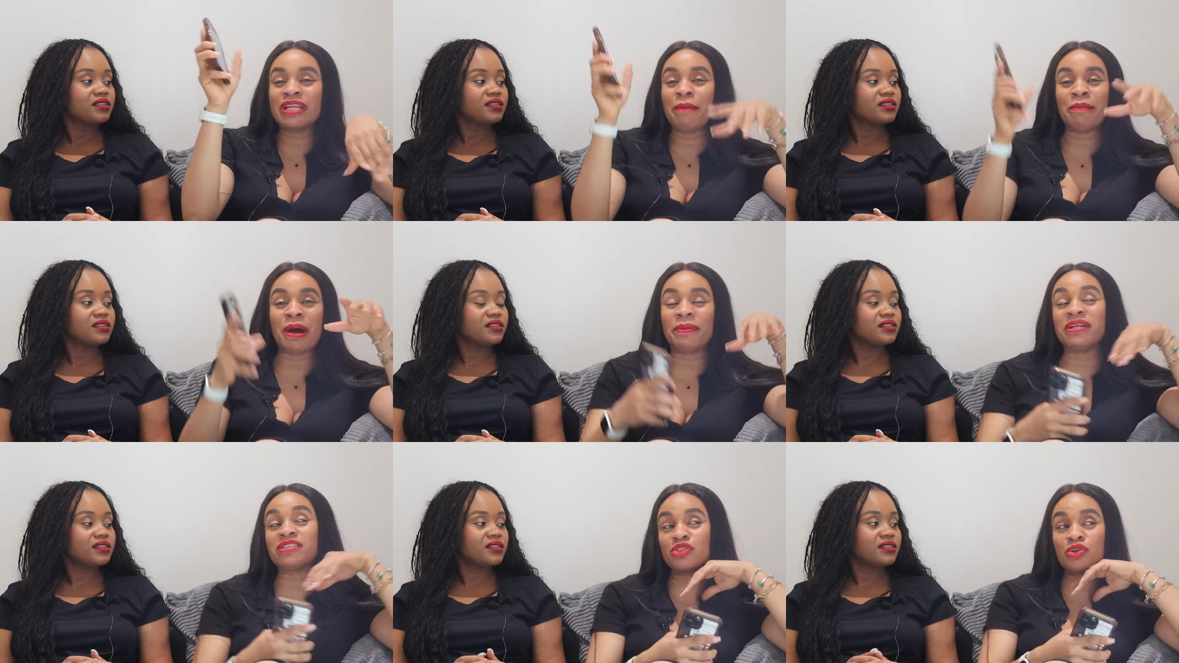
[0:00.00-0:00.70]
Speaker 1: at map
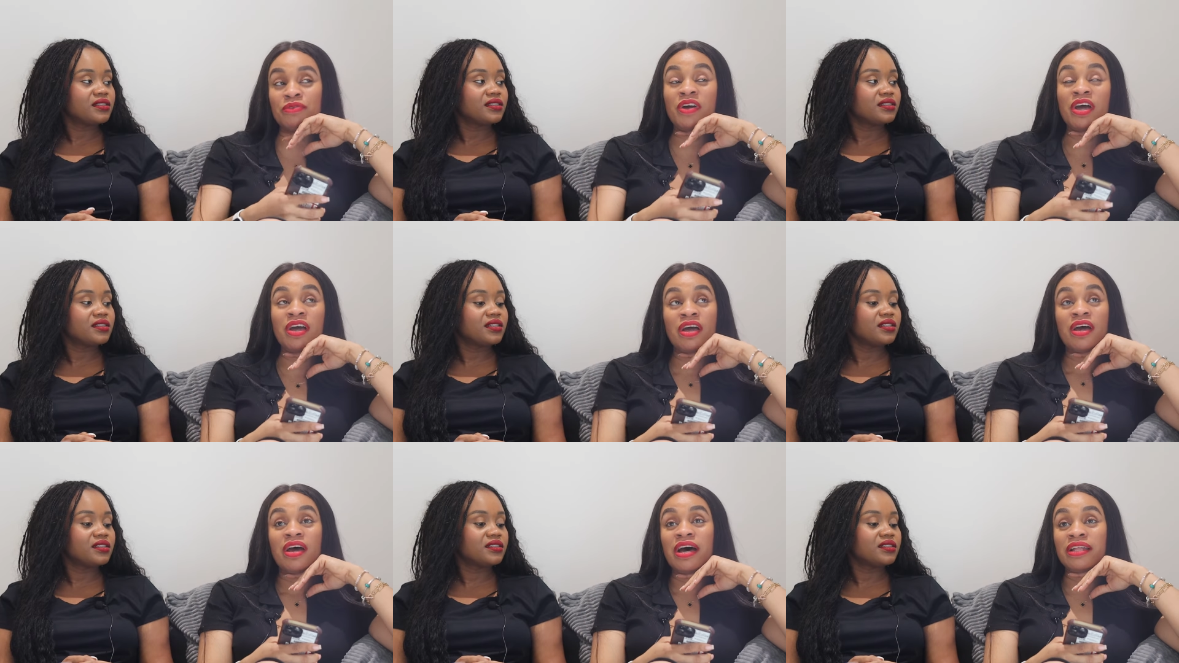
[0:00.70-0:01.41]
and stuff.
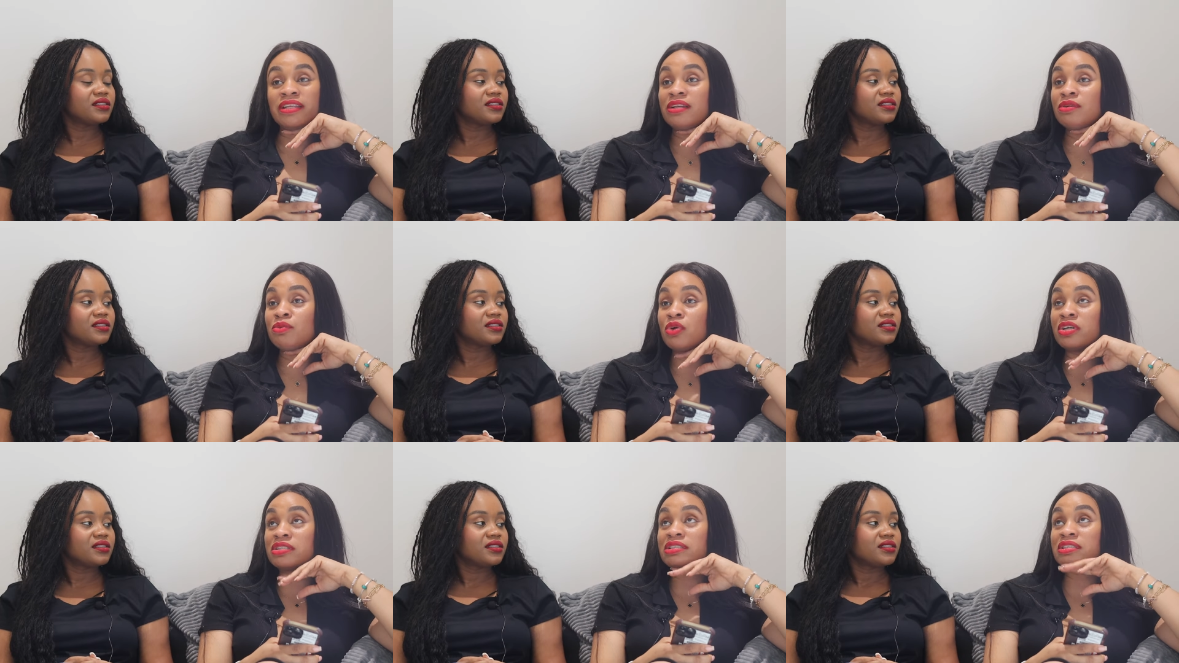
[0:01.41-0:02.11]
Yeah. And then
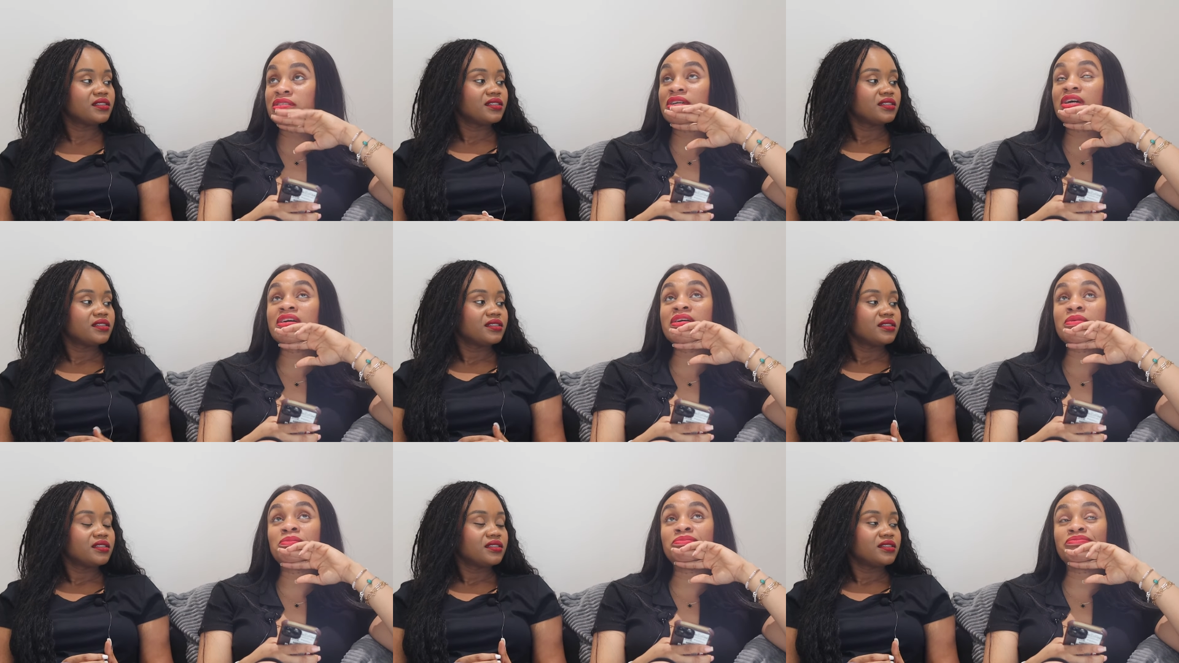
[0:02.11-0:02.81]
worst,
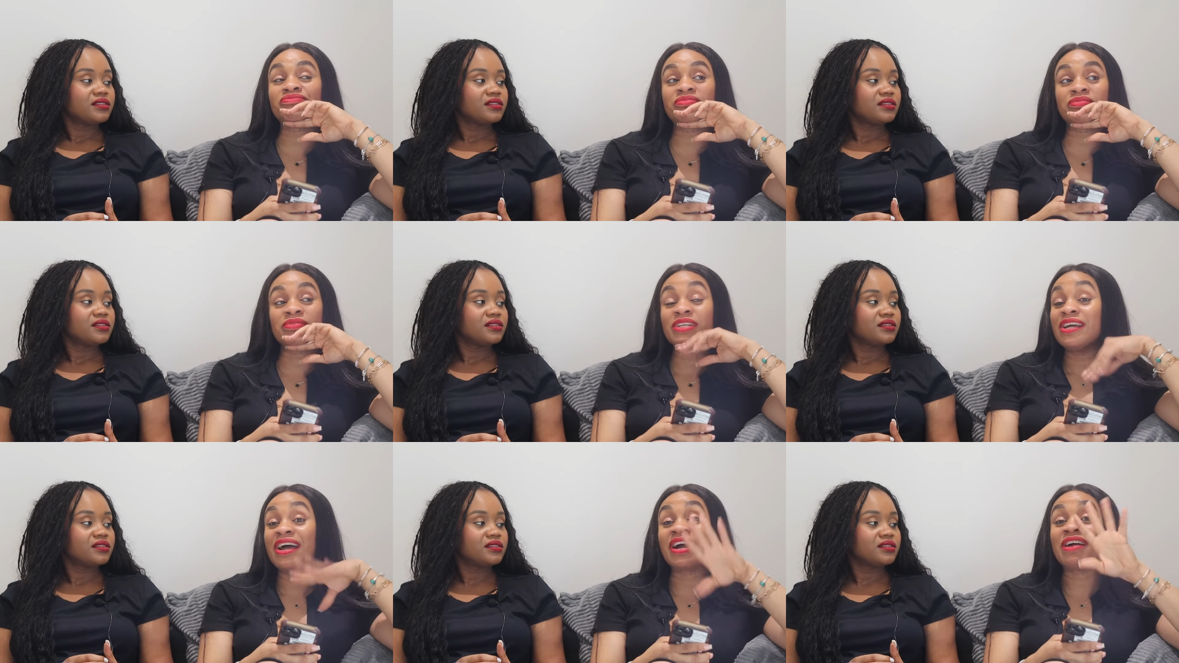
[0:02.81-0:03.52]
um, hmm,
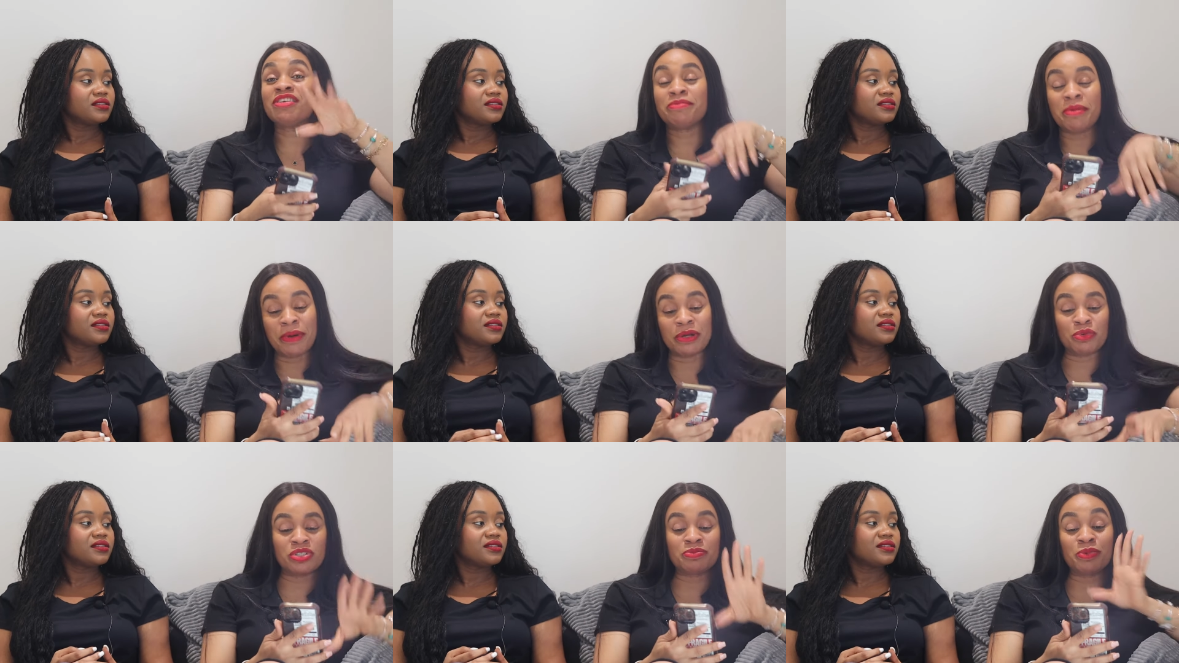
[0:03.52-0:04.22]
I can't really remember
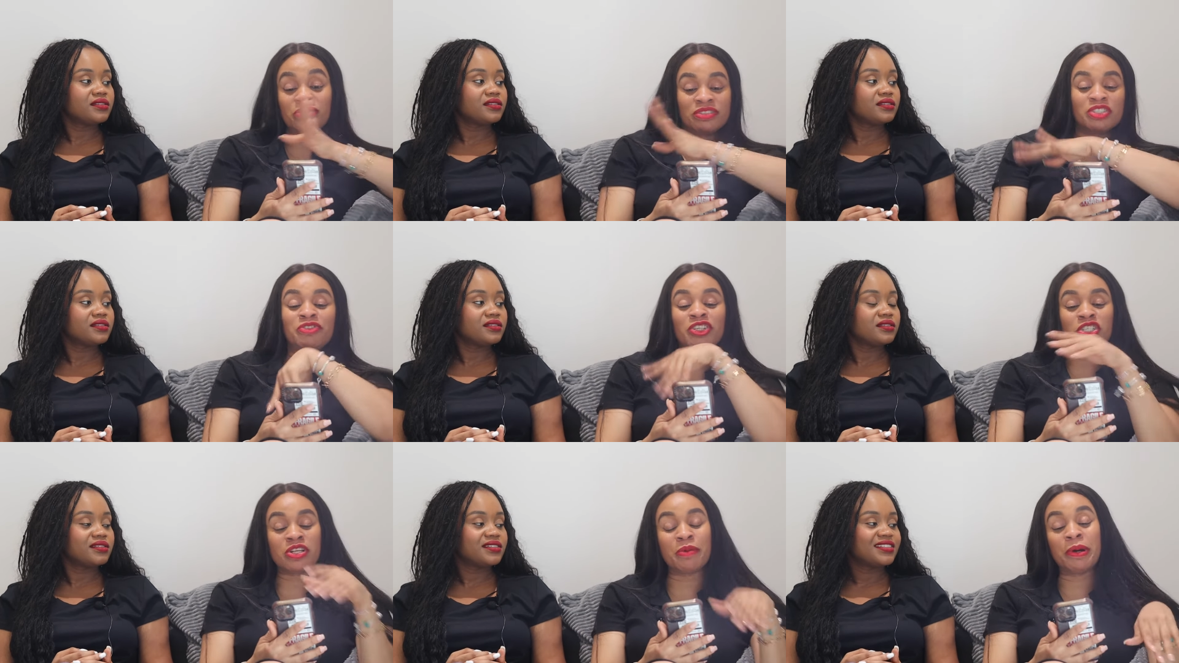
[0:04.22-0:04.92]
the worst, but this
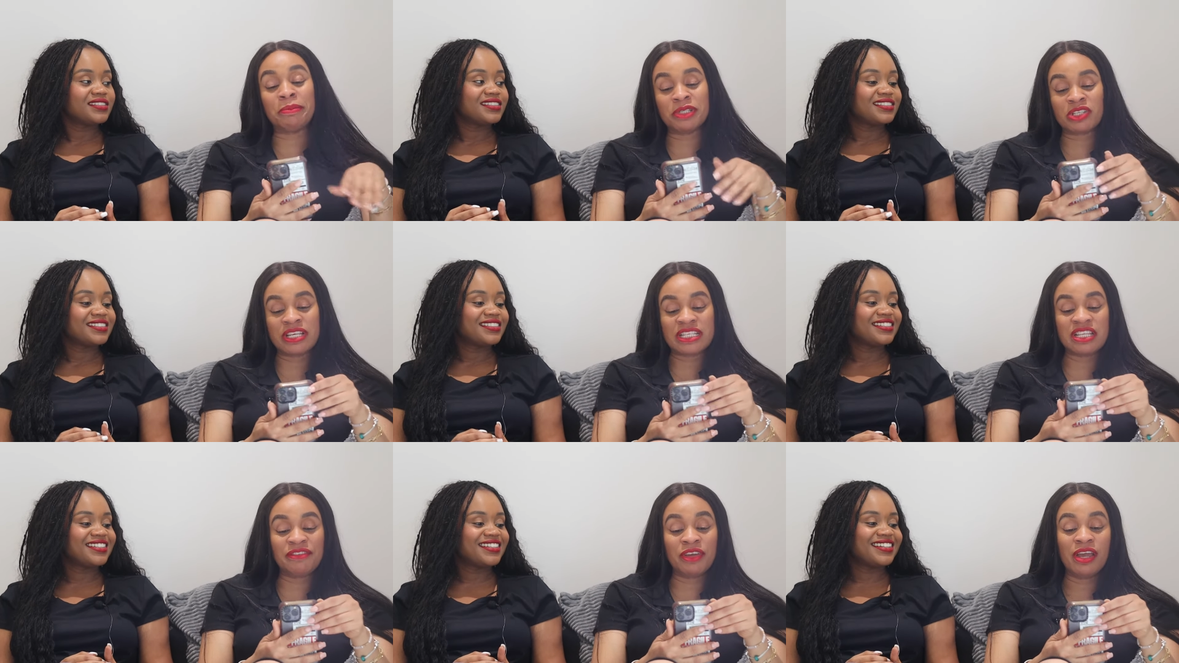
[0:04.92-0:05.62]
video is not about me, so
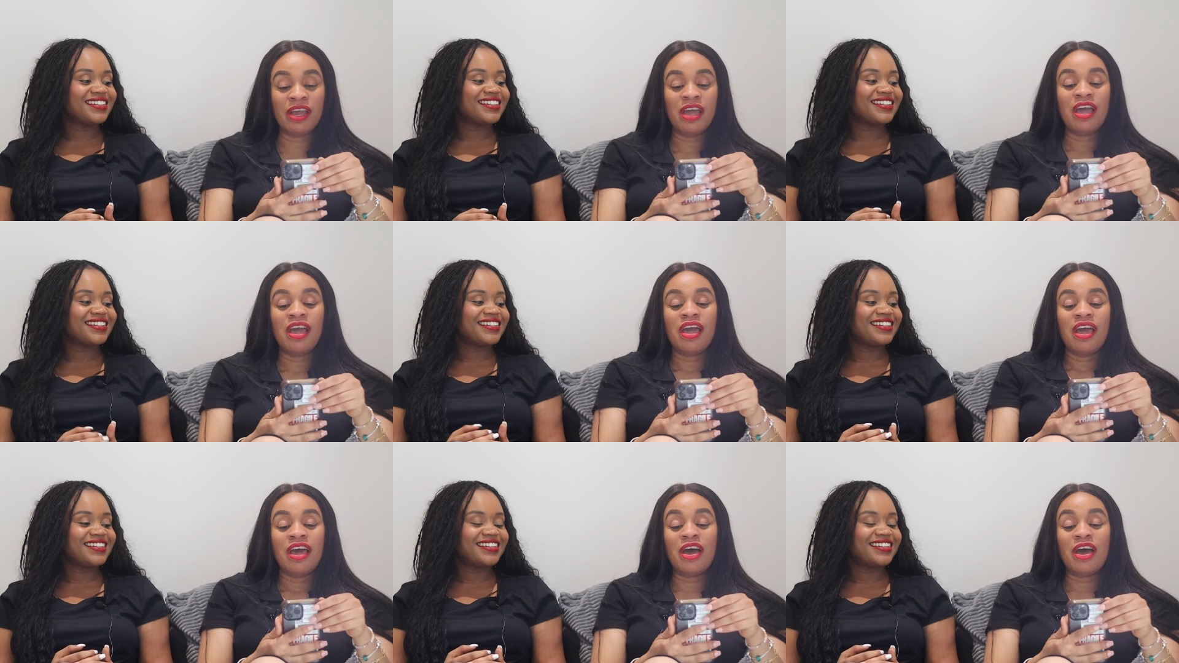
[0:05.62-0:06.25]
let's leave it.